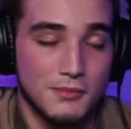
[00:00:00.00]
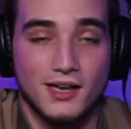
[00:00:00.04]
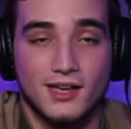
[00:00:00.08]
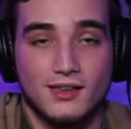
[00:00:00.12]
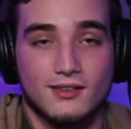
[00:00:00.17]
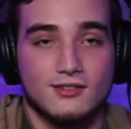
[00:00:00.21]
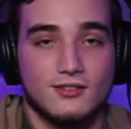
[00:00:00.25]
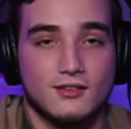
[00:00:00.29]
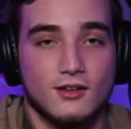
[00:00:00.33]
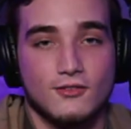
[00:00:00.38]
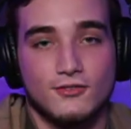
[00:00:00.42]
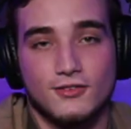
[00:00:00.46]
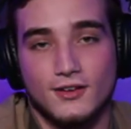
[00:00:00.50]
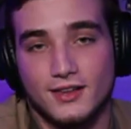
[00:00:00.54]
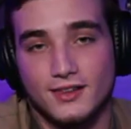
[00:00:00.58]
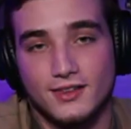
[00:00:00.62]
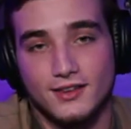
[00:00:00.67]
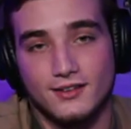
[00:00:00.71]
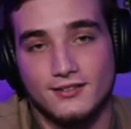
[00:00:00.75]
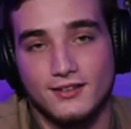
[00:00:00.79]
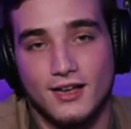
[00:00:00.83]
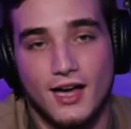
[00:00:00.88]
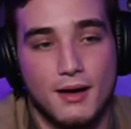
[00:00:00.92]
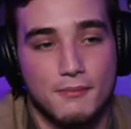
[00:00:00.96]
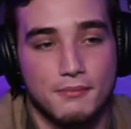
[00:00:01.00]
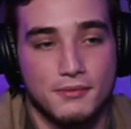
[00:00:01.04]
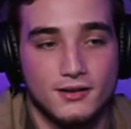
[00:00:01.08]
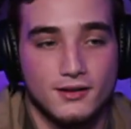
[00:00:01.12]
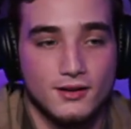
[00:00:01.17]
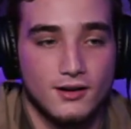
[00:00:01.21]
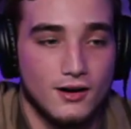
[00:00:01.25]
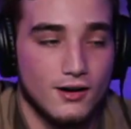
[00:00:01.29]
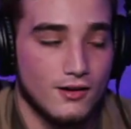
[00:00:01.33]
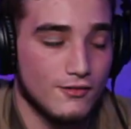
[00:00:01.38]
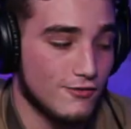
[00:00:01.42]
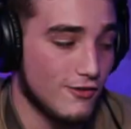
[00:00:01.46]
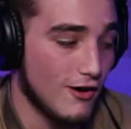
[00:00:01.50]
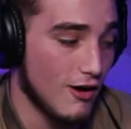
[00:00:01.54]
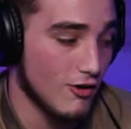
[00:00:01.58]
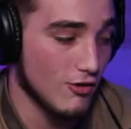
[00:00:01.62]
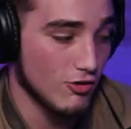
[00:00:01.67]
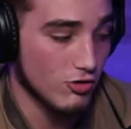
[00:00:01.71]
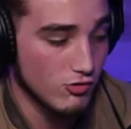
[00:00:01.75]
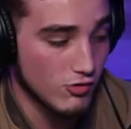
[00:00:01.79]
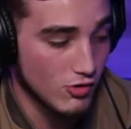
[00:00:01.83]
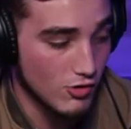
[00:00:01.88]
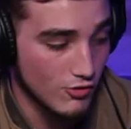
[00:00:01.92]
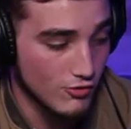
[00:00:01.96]
to make stuff like this happen. Uh,
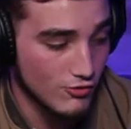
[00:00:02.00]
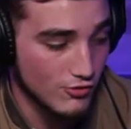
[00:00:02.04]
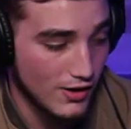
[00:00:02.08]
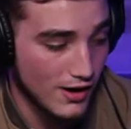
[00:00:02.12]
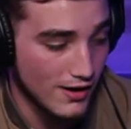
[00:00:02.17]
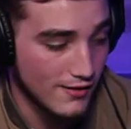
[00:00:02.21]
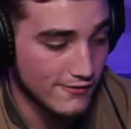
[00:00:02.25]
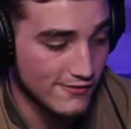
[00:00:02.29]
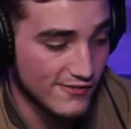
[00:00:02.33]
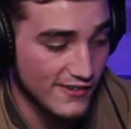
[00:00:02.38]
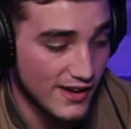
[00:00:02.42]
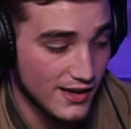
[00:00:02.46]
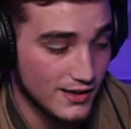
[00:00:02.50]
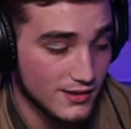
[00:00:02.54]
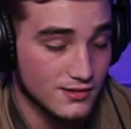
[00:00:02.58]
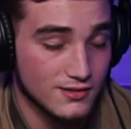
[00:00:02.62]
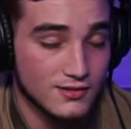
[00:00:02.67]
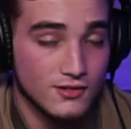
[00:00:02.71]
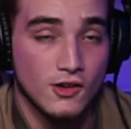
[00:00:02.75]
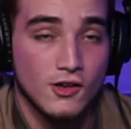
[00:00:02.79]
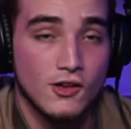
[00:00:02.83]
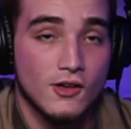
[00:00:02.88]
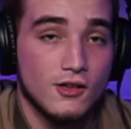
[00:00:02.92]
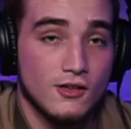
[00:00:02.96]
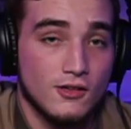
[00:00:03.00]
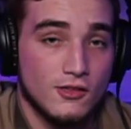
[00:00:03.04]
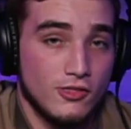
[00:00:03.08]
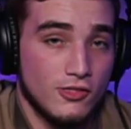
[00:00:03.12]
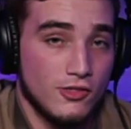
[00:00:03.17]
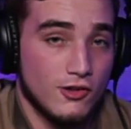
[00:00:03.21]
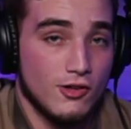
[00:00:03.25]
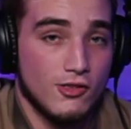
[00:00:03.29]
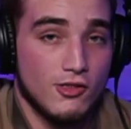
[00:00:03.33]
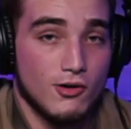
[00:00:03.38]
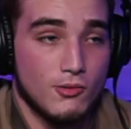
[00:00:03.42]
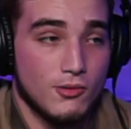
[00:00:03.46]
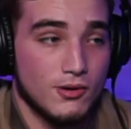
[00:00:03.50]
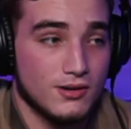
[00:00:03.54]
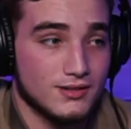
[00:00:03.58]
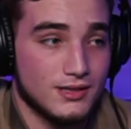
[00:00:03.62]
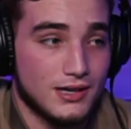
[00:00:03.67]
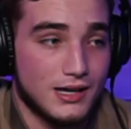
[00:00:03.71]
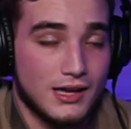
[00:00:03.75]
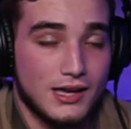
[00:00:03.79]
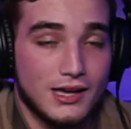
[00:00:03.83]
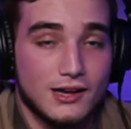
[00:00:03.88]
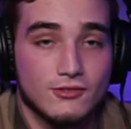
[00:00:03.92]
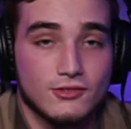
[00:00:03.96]
follow 305 fights. They're the
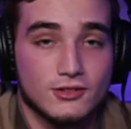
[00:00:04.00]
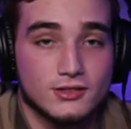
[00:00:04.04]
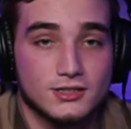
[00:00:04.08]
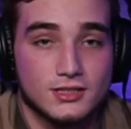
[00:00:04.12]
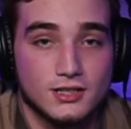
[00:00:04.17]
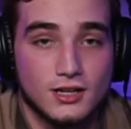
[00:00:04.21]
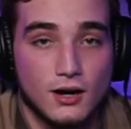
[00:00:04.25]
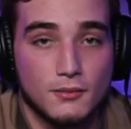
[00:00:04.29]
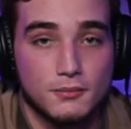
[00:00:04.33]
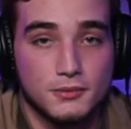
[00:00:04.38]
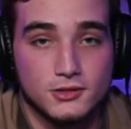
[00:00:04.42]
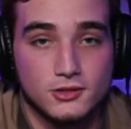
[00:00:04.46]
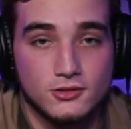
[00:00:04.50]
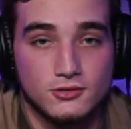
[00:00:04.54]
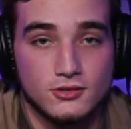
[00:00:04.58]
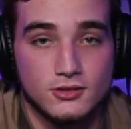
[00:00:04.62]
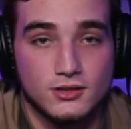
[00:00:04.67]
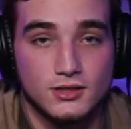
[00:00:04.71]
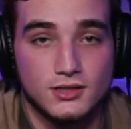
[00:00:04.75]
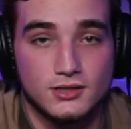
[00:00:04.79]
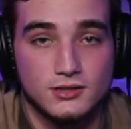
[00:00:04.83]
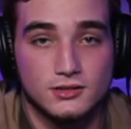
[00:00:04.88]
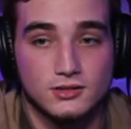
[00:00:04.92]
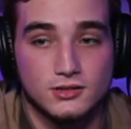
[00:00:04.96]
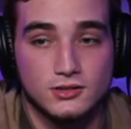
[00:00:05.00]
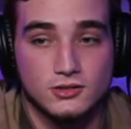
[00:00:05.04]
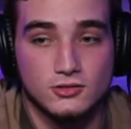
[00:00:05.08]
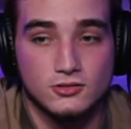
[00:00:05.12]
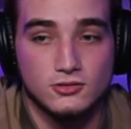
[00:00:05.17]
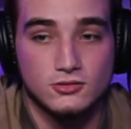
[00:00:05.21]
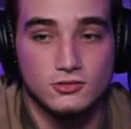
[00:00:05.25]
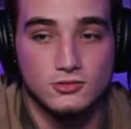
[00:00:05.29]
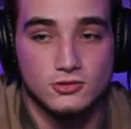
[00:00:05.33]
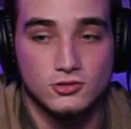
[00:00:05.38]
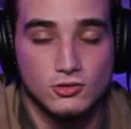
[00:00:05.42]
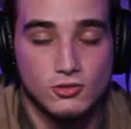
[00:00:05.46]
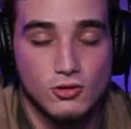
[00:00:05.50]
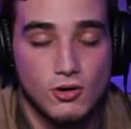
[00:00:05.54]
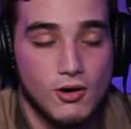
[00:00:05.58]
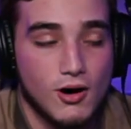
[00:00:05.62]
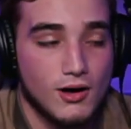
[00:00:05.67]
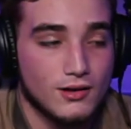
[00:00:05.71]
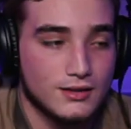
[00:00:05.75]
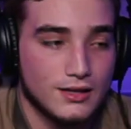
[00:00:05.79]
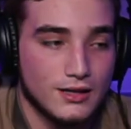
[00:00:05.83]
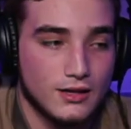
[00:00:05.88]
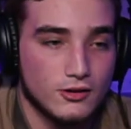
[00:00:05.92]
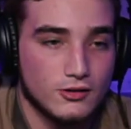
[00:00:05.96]
ones that give us the opportunities to to
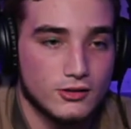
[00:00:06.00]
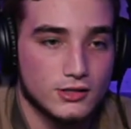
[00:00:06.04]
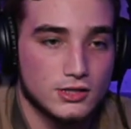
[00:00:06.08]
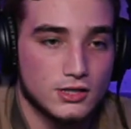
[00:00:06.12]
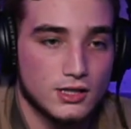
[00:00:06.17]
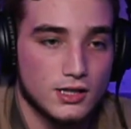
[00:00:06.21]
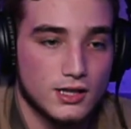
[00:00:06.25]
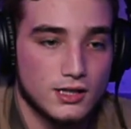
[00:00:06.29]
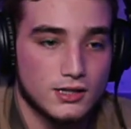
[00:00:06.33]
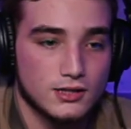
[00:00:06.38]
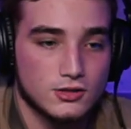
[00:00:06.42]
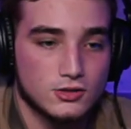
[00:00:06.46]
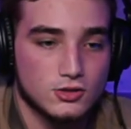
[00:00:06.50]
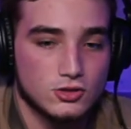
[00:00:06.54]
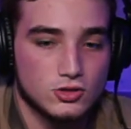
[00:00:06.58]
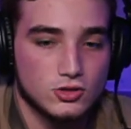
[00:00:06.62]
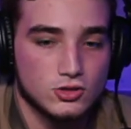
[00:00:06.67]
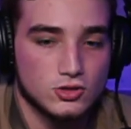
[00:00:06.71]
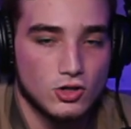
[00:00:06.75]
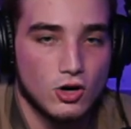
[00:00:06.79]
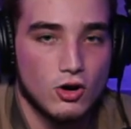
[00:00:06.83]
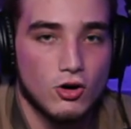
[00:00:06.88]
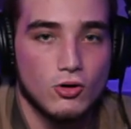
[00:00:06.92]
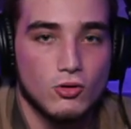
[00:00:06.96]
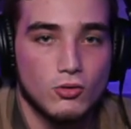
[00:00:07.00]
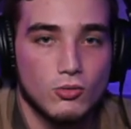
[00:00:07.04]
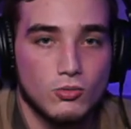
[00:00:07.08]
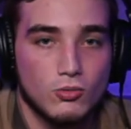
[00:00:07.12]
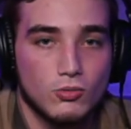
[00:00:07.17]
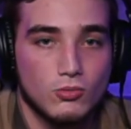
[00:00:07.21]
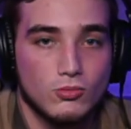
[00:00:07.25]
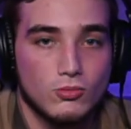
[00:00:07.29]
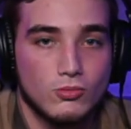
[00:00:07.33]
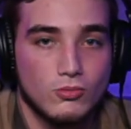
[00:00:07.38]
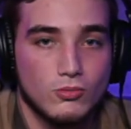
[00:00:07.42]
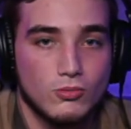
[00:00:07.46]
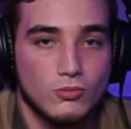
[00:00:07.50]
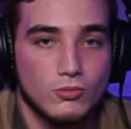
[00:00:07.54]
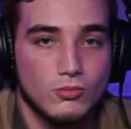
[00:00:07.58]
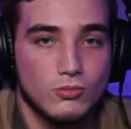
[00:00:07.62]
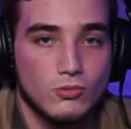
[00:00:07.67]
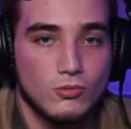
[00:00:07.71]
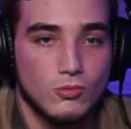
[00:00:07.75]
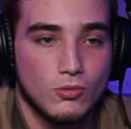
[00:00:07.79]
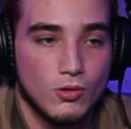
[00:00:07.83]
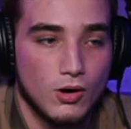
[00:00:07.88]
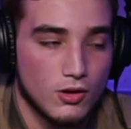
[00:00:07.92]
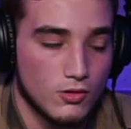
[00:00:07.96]
go out there and, and show
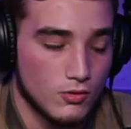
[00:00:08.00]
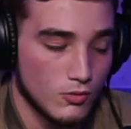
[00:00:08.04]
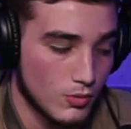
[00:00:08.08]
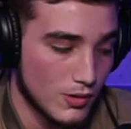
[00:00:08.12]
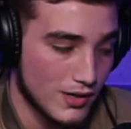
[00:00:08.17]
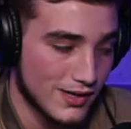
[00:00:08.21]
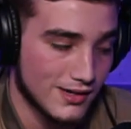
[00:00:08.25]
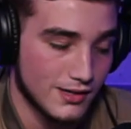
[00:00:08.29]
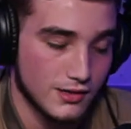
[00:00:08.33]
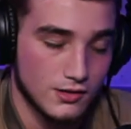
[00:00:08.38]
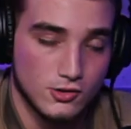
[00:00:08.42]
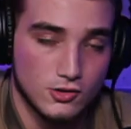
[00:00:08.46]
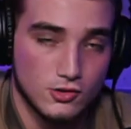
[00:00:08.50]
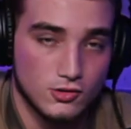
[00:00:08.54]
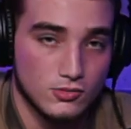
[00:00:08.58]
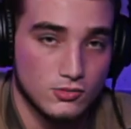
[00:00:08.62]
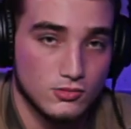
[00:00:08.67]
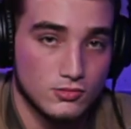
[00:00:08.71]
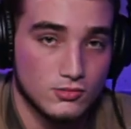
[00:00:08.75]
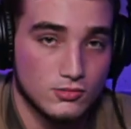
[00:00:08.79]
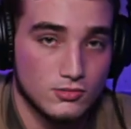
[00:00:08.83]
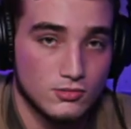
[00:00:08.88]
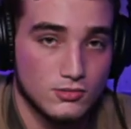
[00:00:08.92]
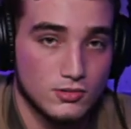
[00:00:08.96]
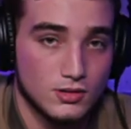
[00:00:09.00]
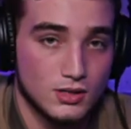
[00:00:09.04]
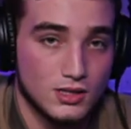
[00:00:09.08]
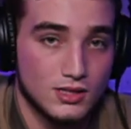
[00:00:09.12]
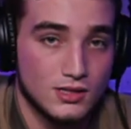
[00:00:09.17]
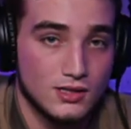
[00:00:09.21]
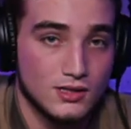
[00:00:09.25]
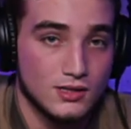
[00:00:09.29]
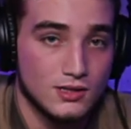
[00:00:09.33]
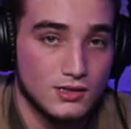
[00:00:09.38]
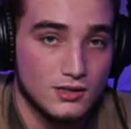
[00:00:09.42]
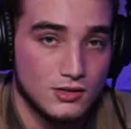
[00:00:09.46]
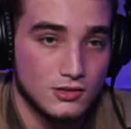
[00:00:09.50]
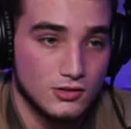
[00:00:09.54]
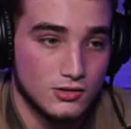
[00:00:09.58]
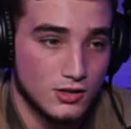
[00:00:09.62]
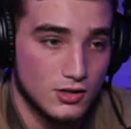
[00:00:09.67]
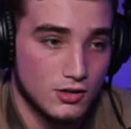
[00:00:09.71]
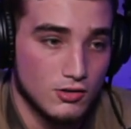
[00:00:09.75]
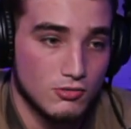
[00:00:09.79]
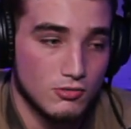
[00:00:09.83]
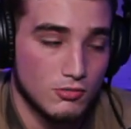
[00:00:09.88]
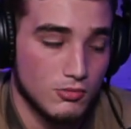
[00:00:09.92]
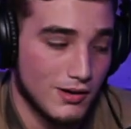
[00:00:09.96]
what we can do.
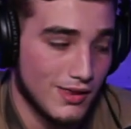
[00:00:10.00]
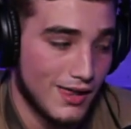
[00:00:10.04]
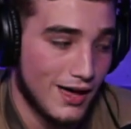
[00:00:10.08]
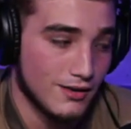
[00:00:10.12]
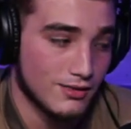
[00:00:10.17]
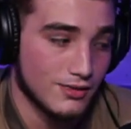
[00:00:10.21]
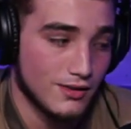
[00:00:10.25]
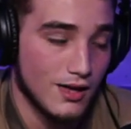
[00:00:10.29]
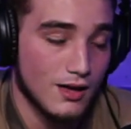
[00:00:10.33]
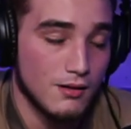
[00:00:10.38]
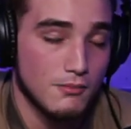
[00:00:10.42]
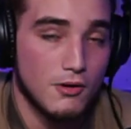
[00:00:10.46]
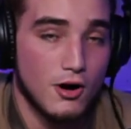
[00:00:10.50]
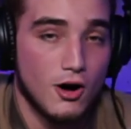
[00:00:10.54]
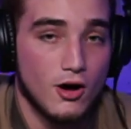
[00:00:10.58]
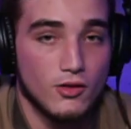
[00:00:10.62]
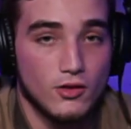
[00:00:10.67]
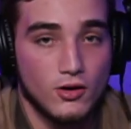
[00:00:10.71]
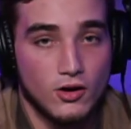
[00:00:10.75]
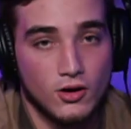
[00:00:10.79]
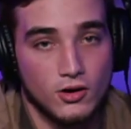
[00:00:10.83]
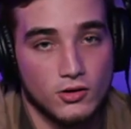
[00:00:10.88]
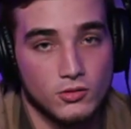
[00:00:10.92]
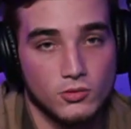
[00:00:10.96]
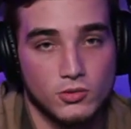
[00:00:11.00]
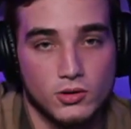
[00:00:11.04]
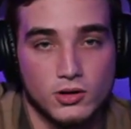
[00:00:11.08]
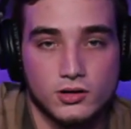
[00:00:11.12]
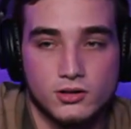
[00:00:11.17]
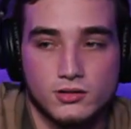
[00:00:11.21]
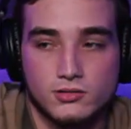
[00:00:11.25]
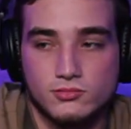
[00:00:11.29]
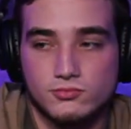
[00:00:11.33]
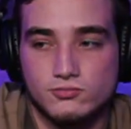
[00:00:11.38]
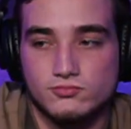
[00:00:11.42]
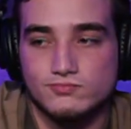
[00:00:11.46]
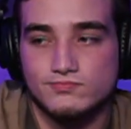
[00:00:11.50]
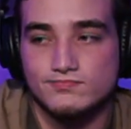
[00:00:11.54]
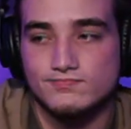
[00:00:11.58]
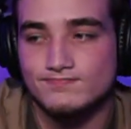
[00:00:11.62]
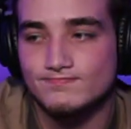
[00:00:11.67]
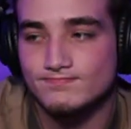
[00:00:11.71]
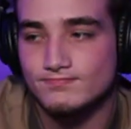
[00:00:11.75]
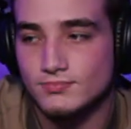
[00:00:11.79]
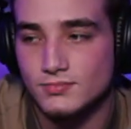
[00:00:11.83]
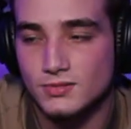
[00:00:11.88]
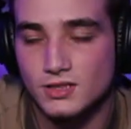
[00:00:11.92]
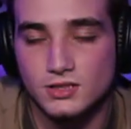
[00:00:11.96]
You know, without them, all the hard work
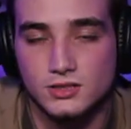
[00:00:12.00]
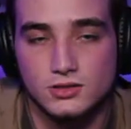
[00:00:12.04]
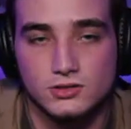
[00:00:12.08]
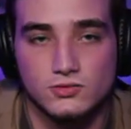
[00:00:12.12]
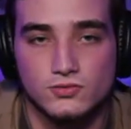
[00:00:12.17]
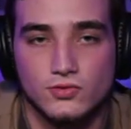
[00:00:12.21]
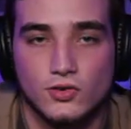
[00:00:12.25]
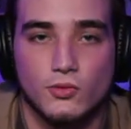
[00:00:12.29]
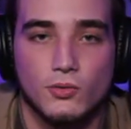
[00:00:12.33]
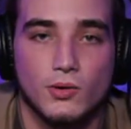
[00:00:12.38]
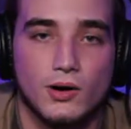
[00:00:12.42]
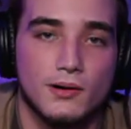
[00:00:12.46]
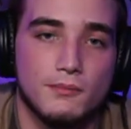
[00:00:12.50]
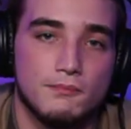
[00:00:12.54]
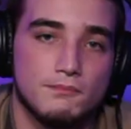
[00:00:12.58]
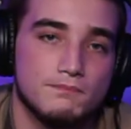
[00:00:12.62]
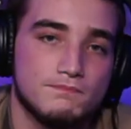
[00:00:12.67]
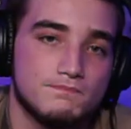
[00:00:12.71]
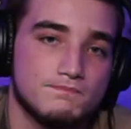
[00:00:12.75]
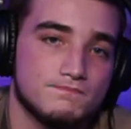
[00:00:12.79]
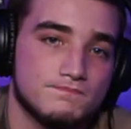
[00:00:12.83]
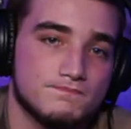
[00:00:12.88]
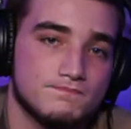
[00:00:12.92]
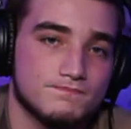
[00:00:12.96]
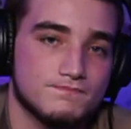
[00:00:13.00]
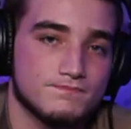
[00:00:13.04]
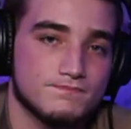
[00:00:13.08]
is for what?